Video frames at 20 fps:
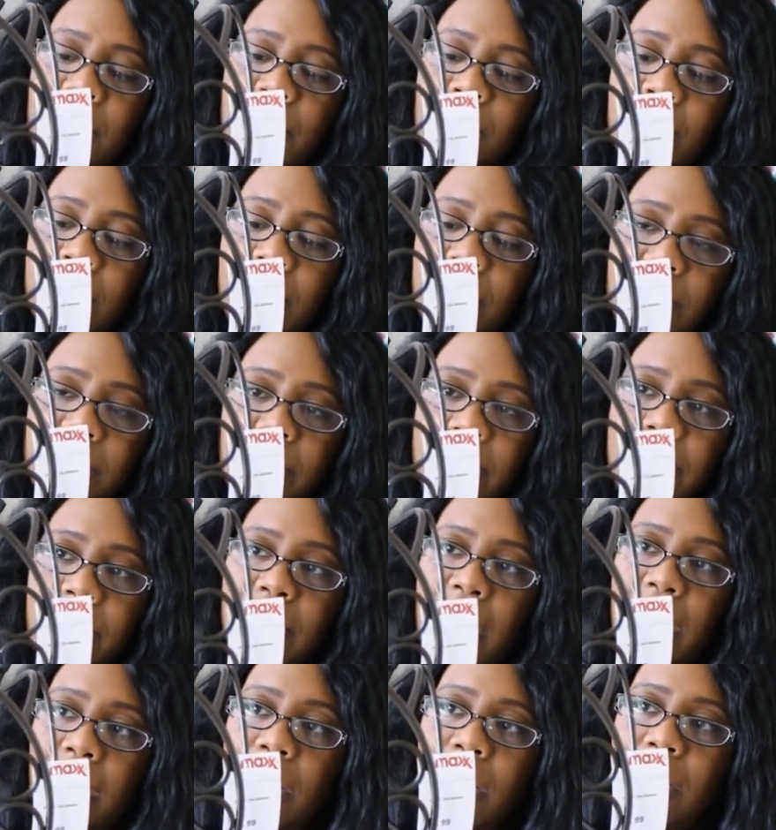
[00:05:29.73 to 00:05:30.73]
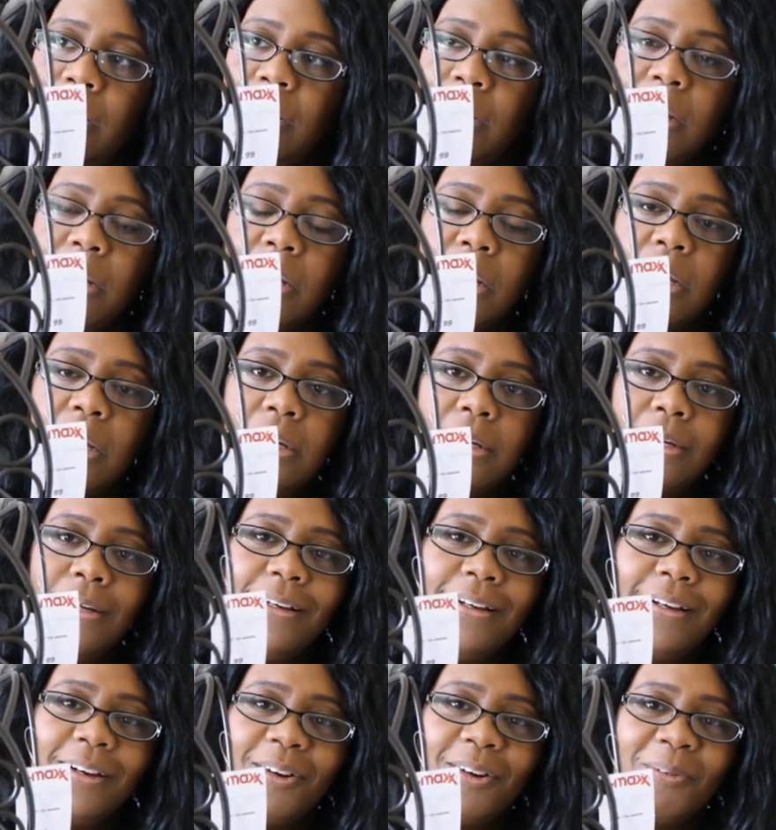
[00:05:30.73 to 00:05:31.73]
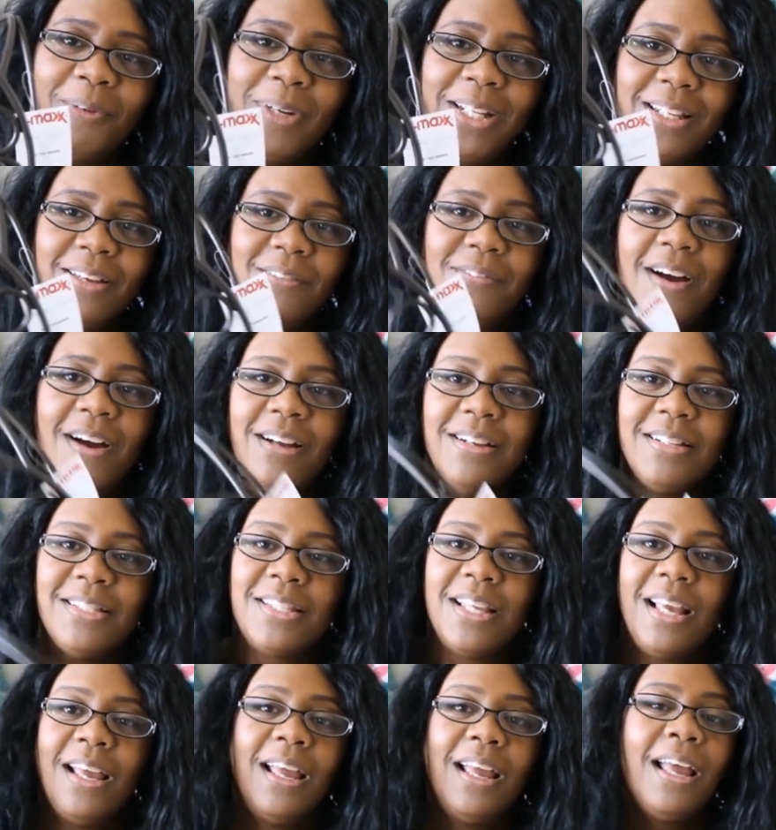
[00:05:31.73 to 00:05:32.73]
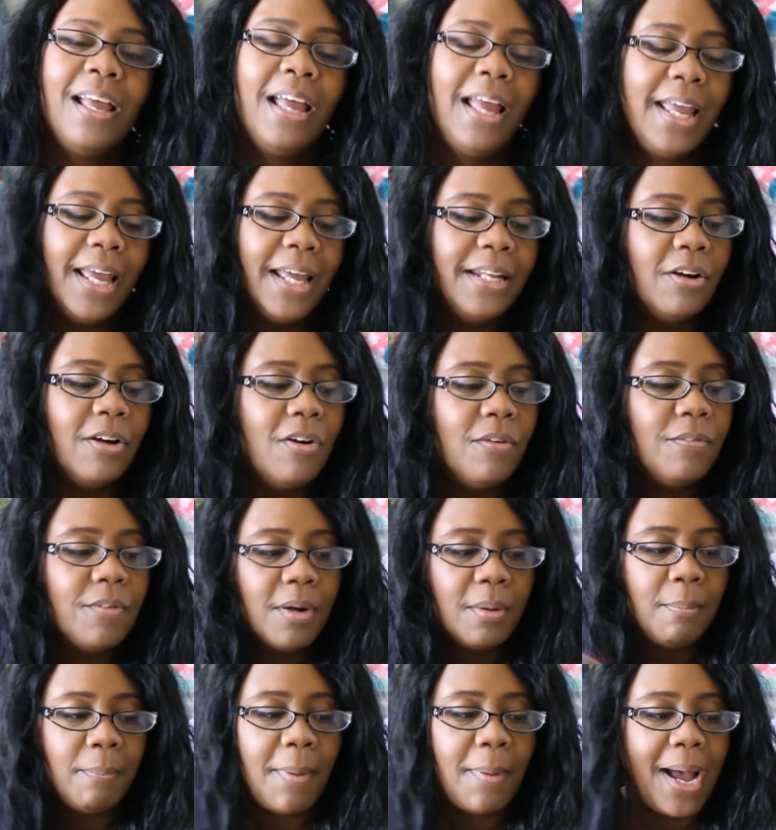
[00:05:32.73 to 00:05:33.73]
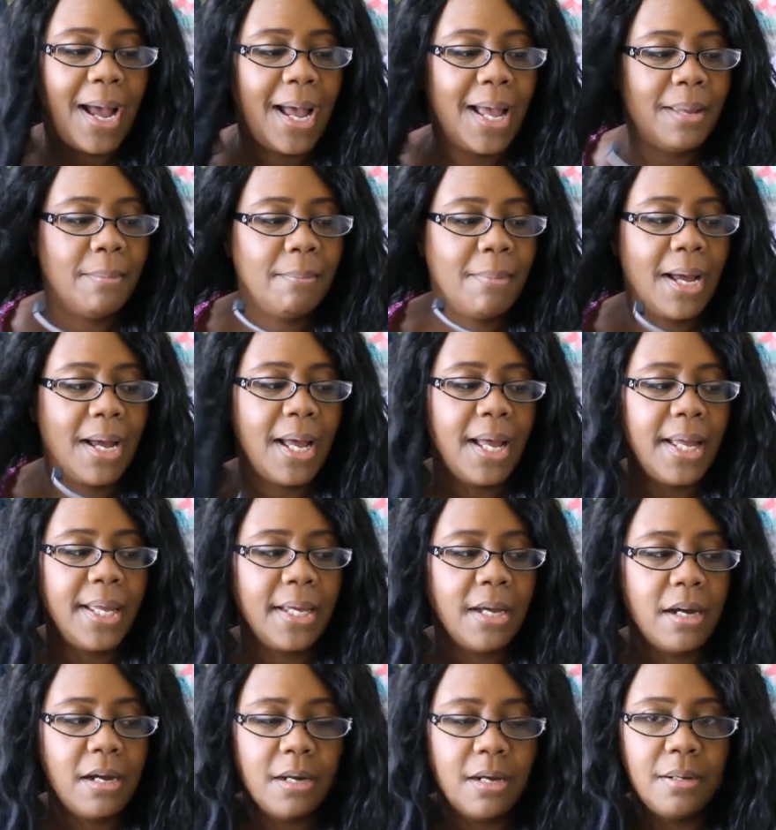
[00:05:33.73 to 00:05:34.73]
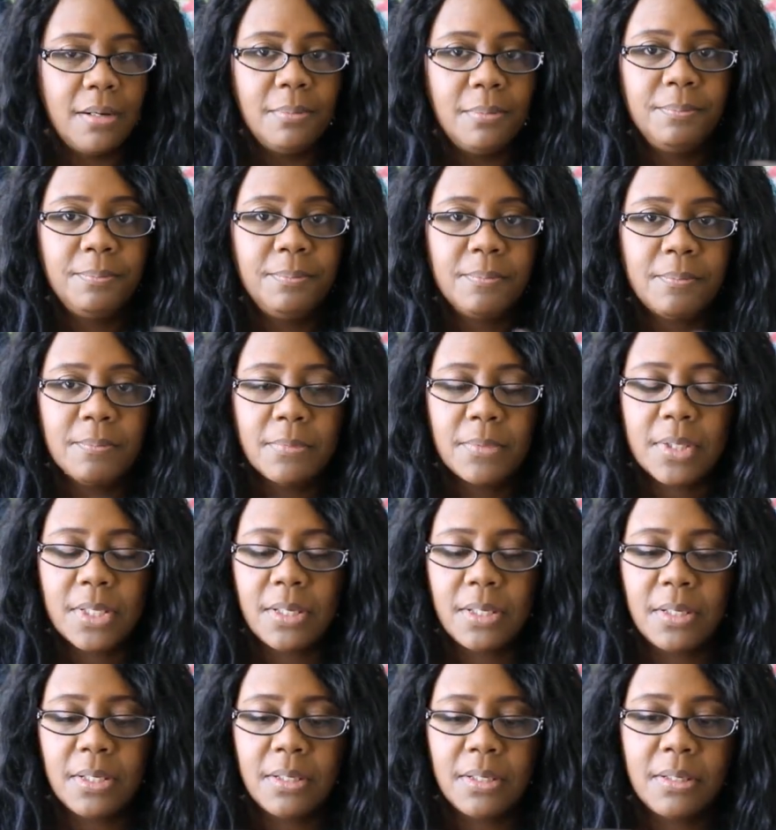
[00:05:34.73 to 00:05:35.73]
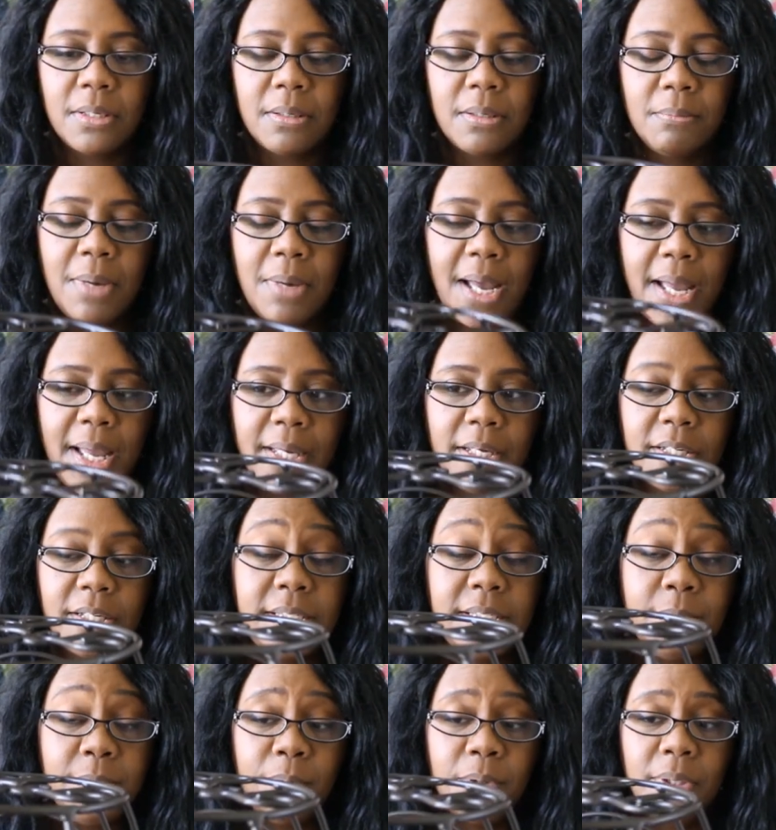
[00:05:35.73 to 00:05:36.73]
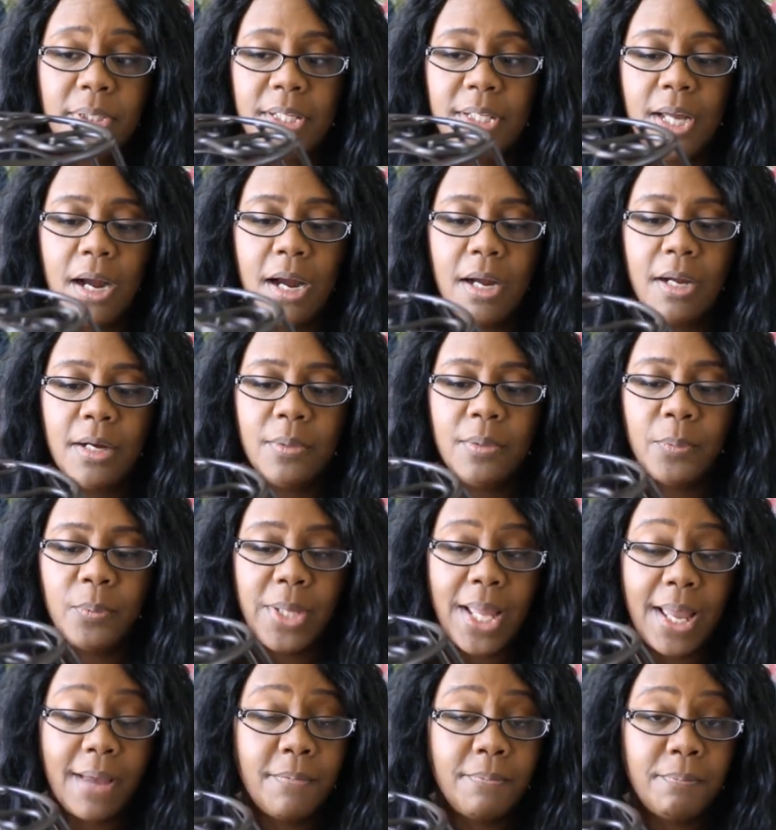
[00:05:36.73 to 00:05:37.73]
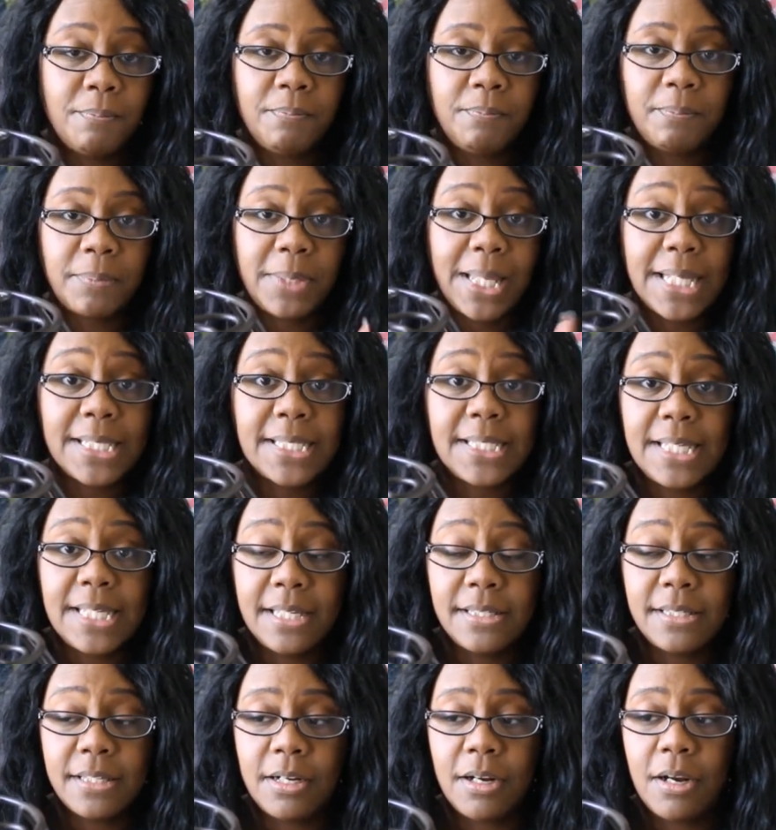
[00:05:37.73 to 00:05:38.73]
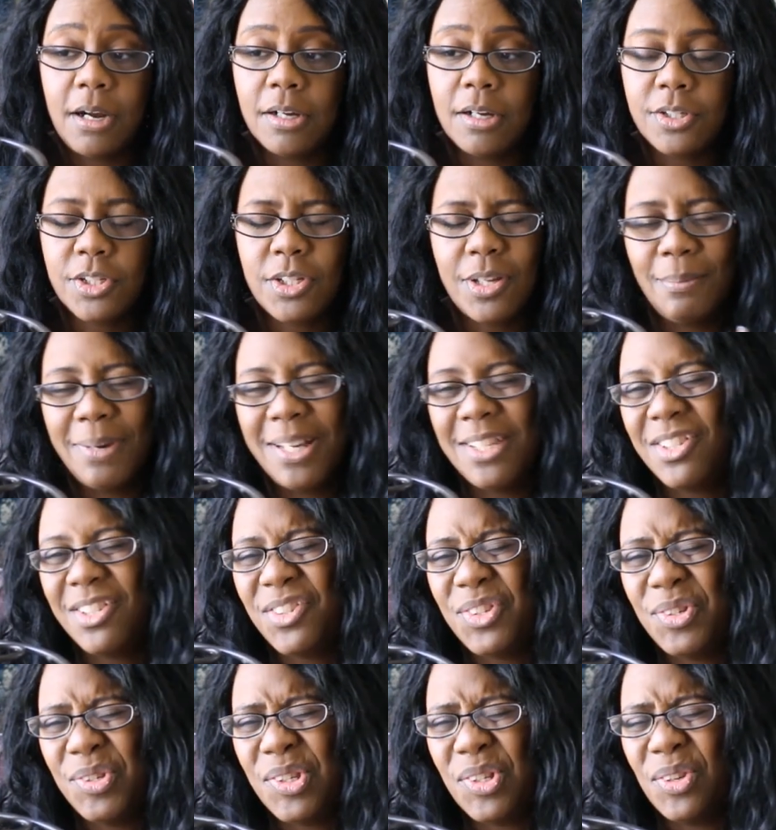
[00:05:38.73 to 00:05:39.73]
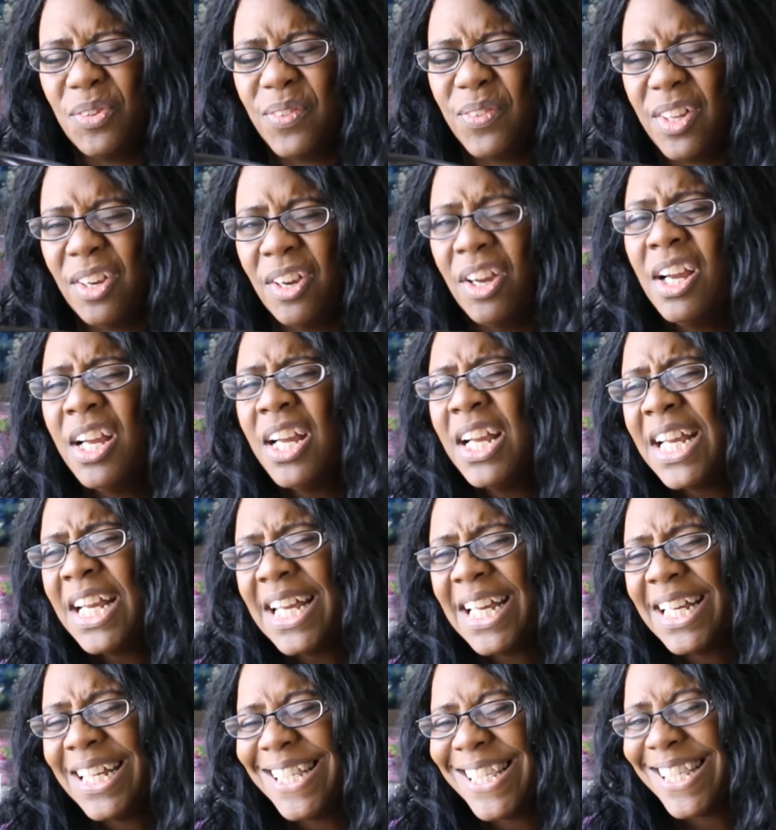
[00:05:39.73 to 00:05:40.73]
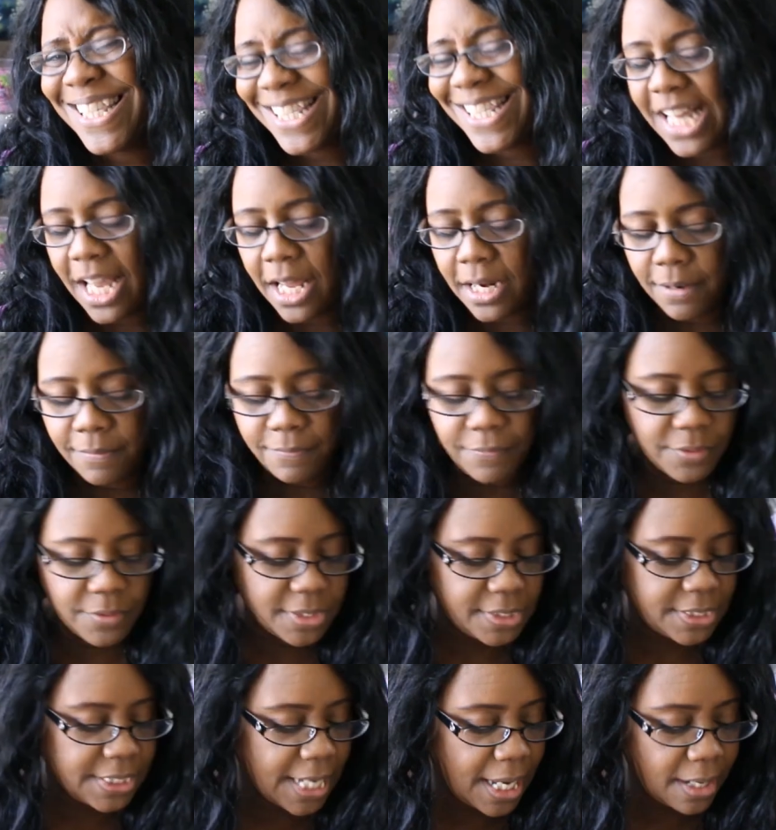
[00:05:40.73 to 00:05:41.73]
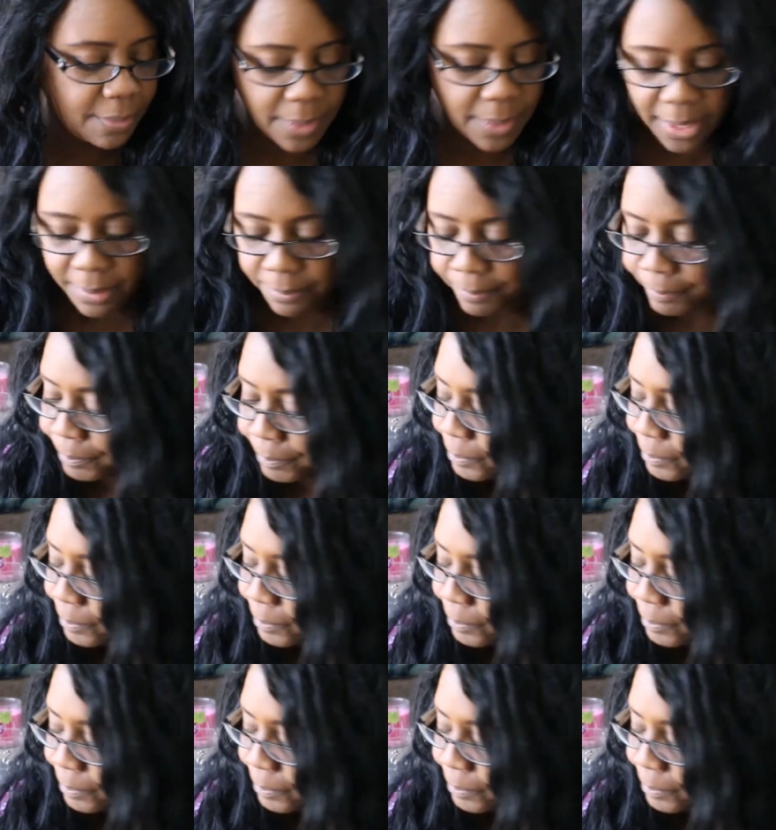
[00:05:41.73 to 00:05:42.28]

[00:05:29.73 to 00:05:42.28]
We don't, we don't care. We love hearts. And over by my um, my gazebo in the yard, we have plant stands that are hearts. So I might just use it over there instead of for the D I Y.